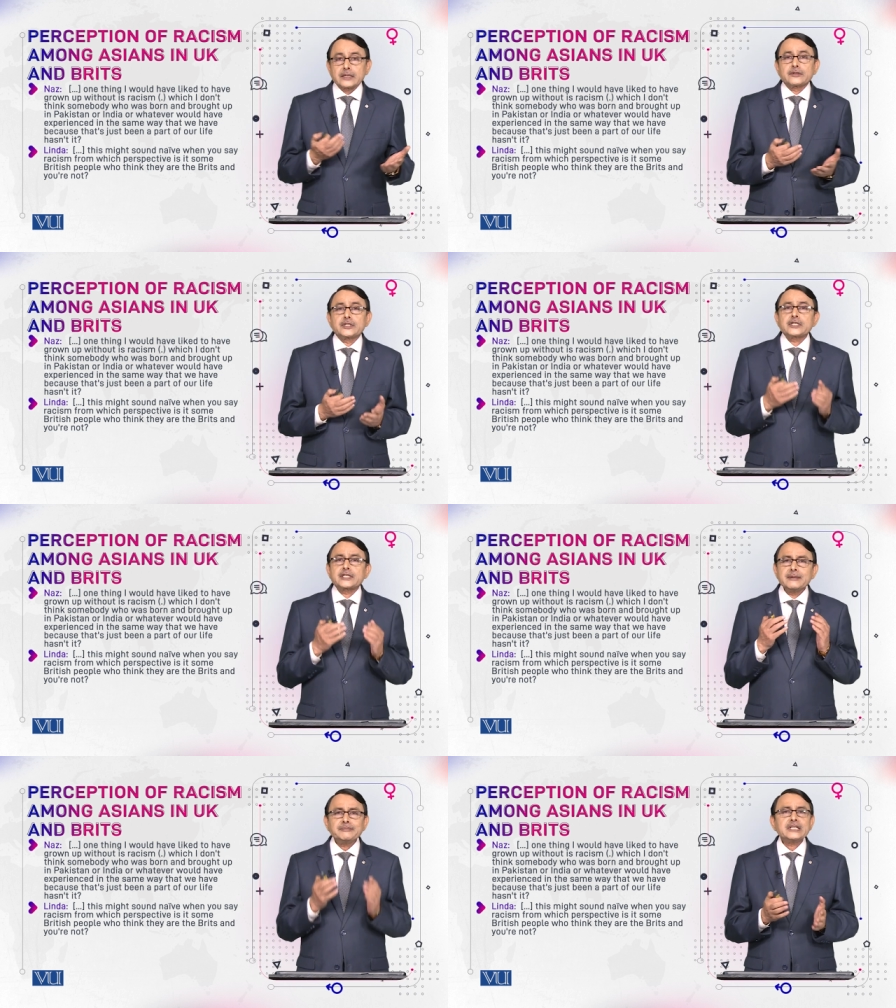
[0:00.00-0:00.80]
The
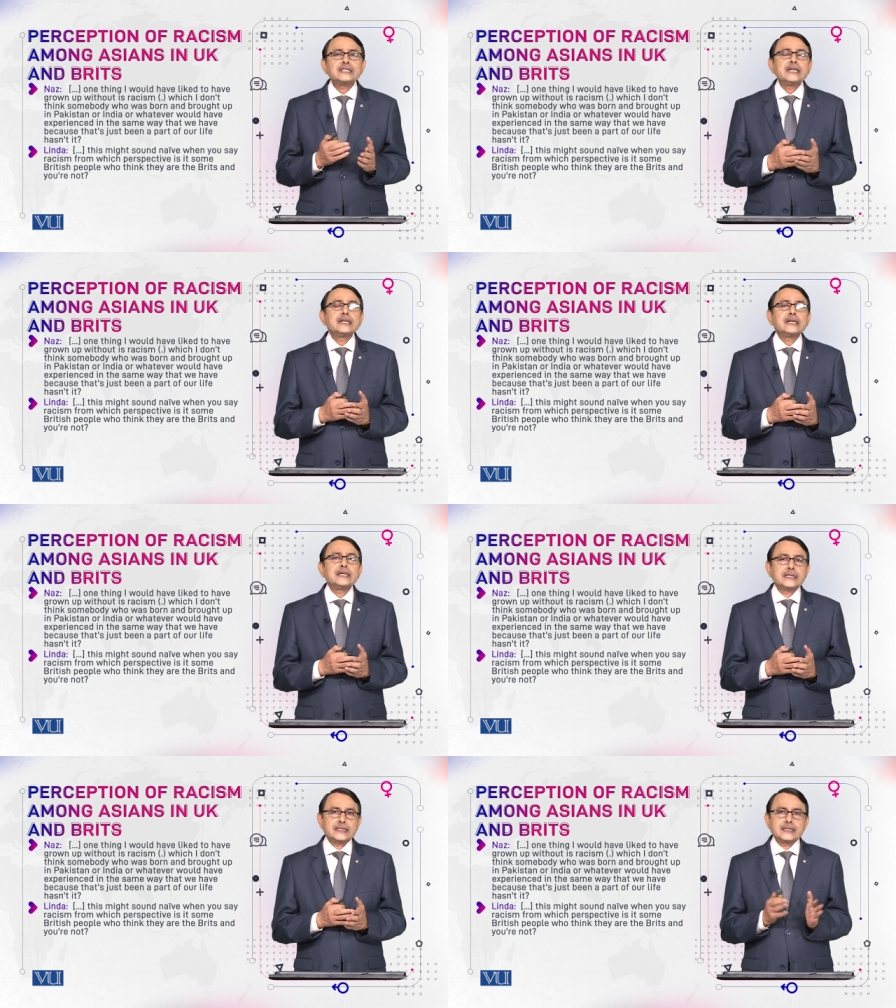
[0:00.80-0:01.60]
simple thing
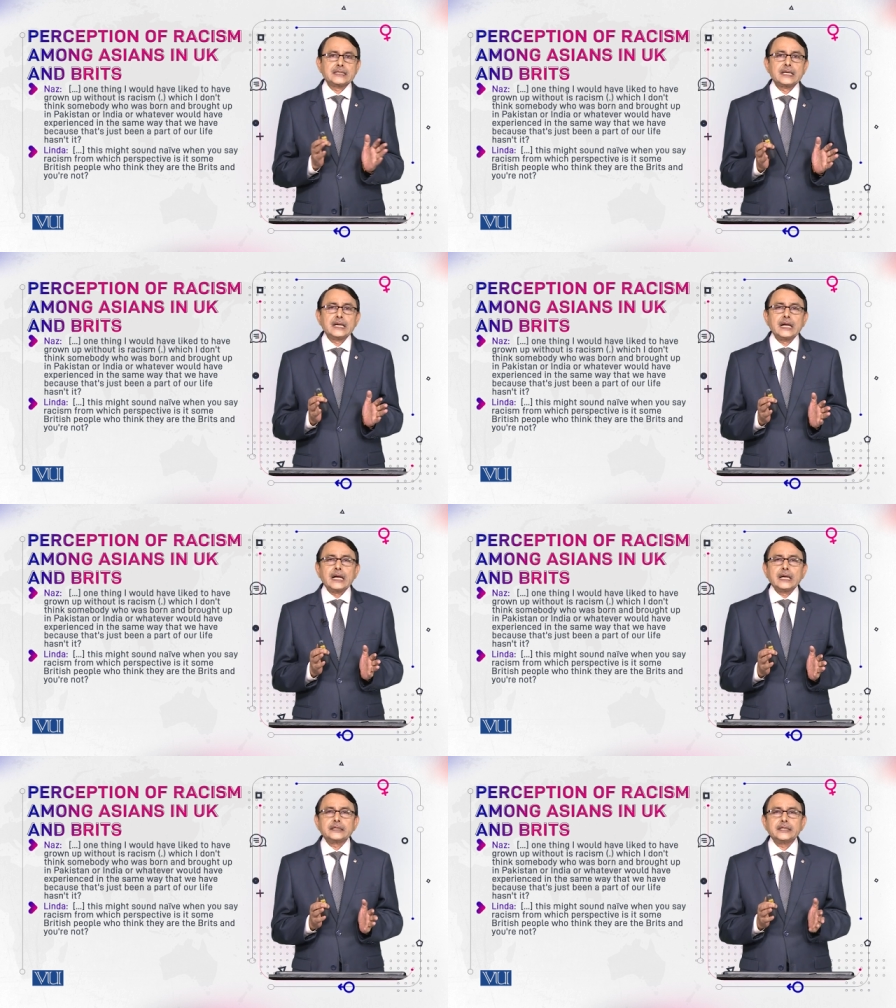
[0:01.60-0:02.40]
is
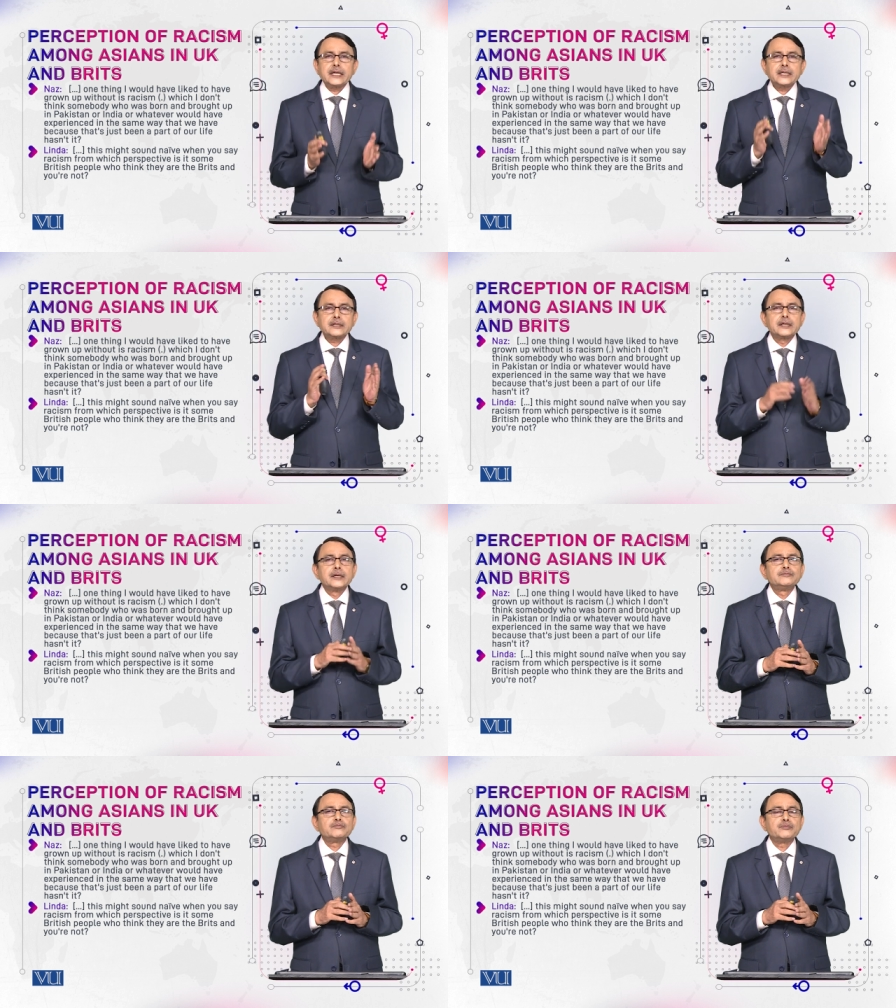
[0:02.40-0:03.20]
that
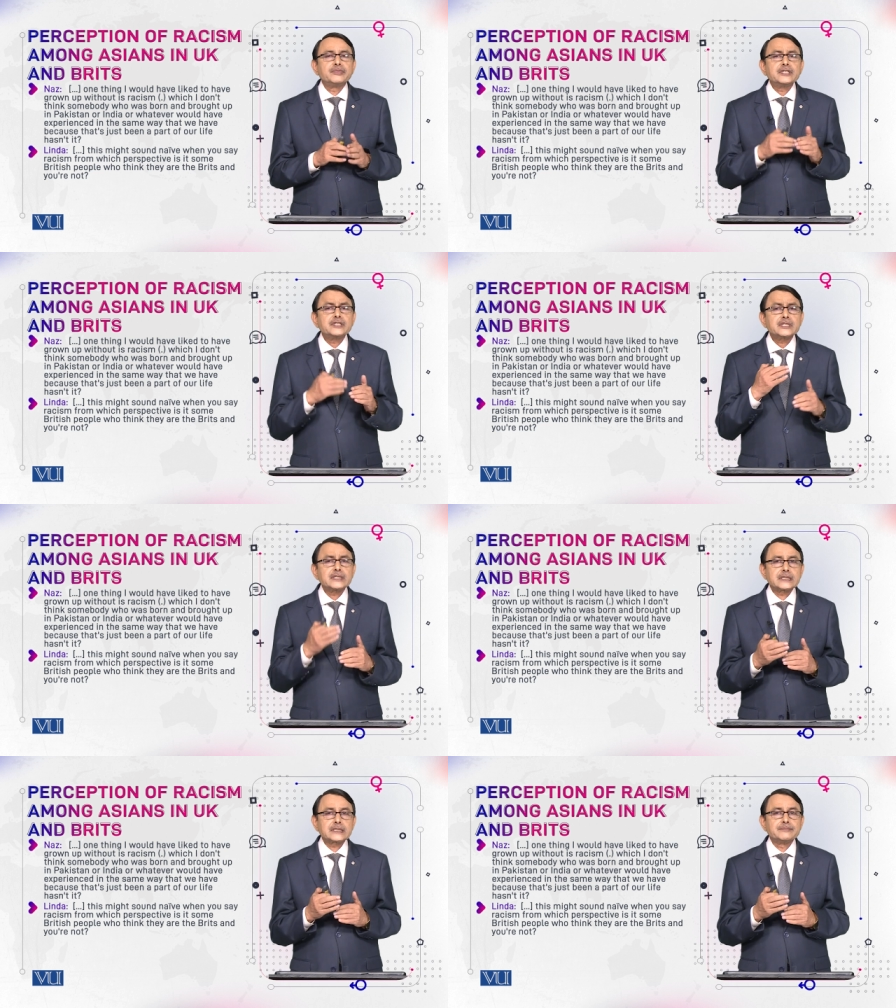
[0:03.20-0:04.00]

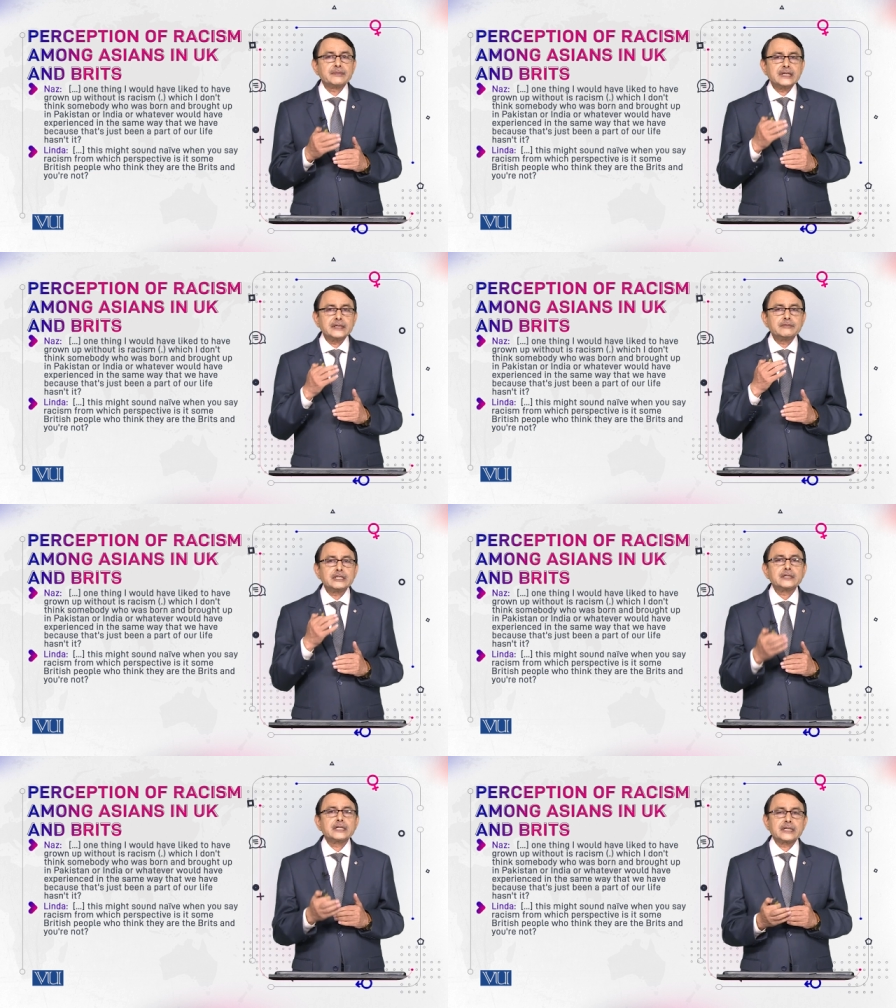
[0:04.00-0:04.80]
Britishers may
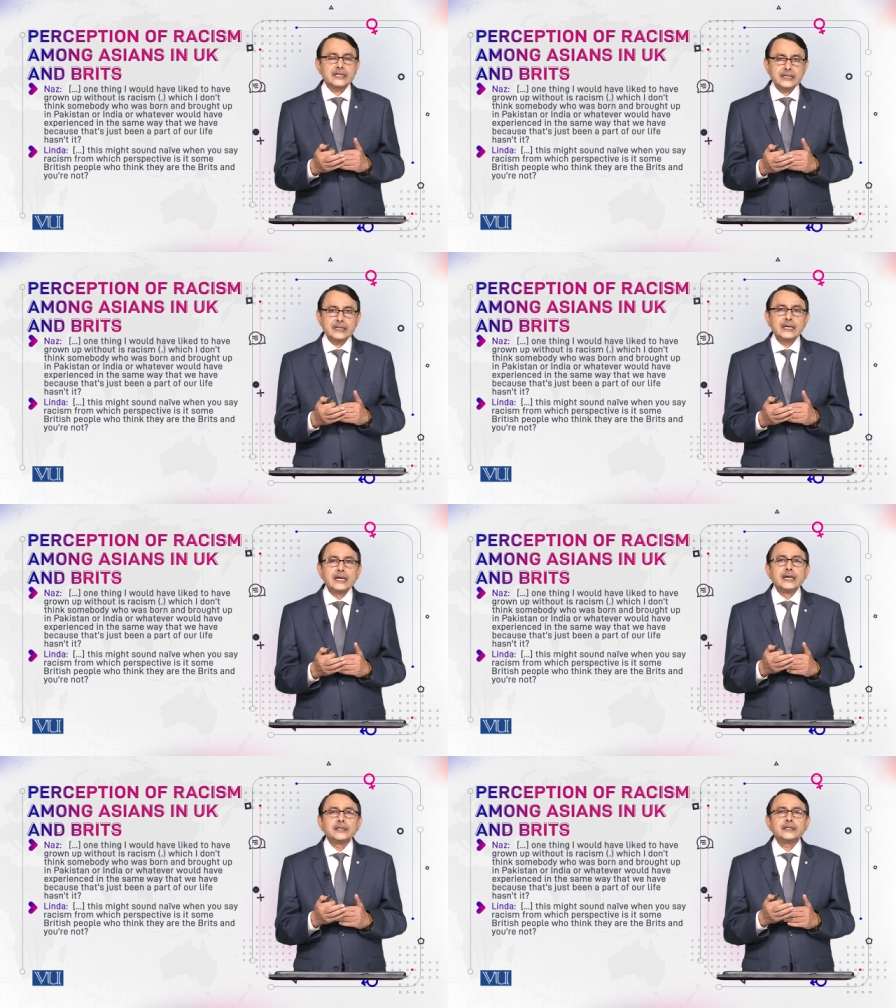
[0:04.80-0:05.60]
be thinking
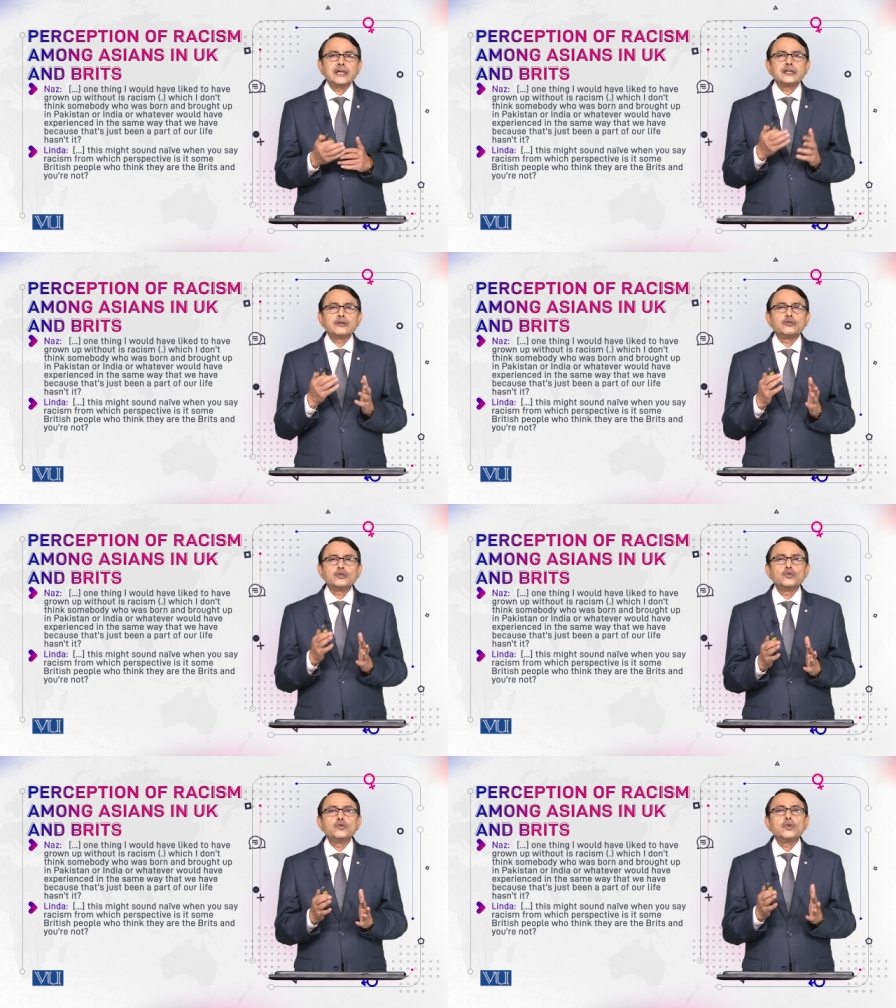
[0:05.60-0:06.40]
that
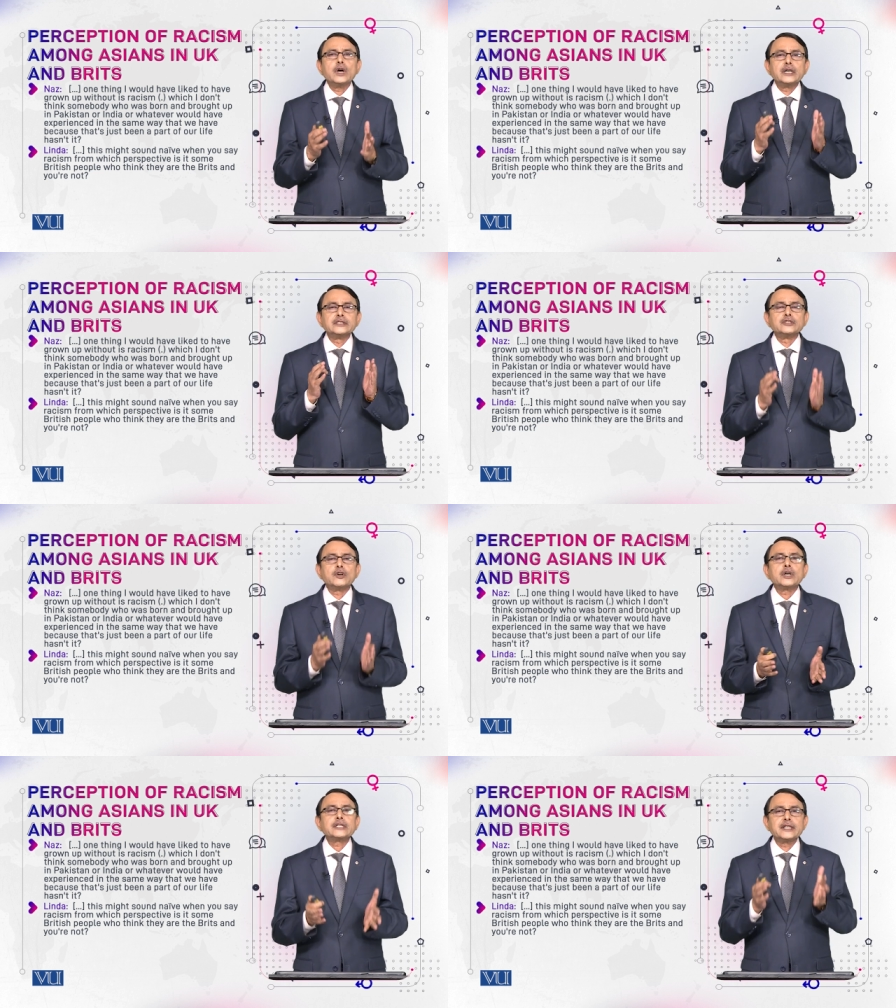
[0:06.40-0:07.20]
you are
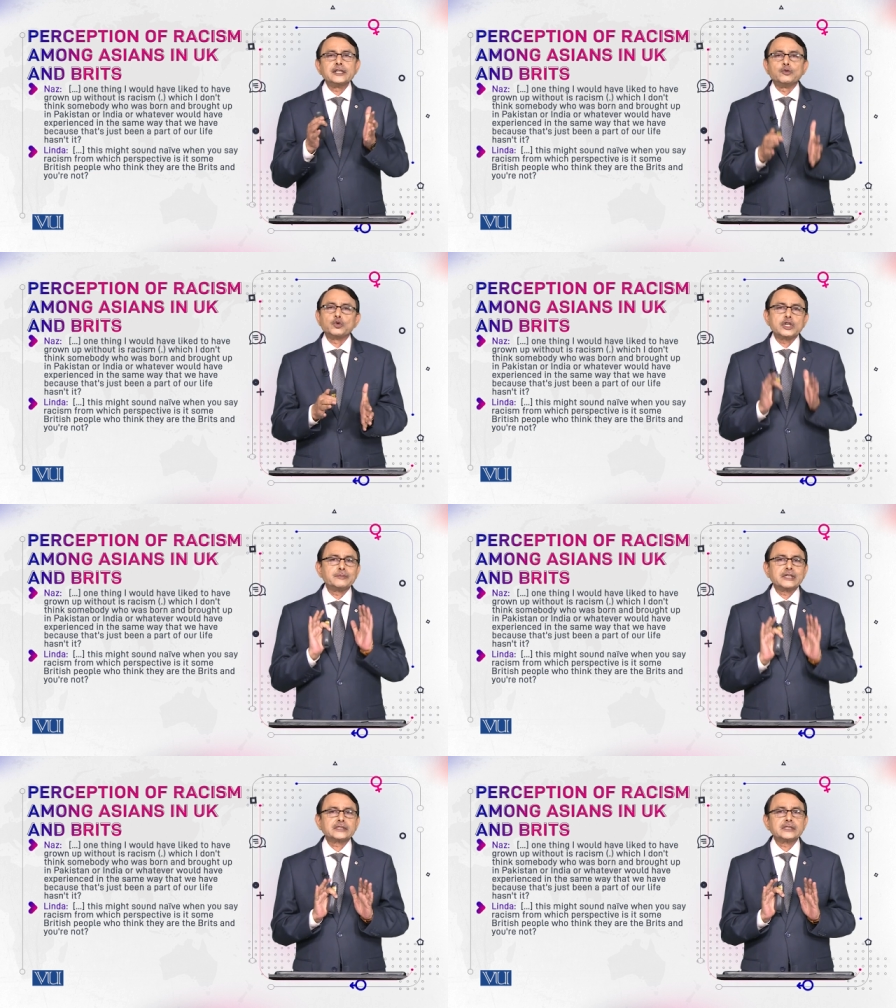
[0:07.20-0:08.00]
not a local
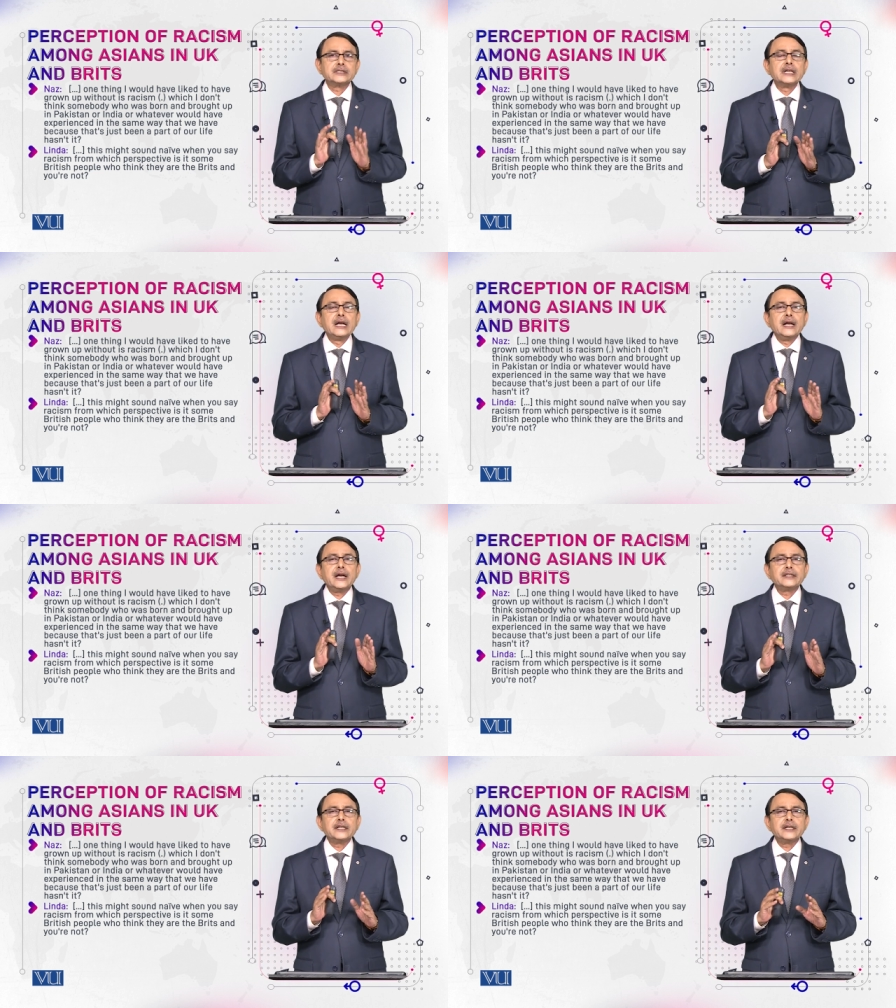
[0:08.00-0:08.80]
person and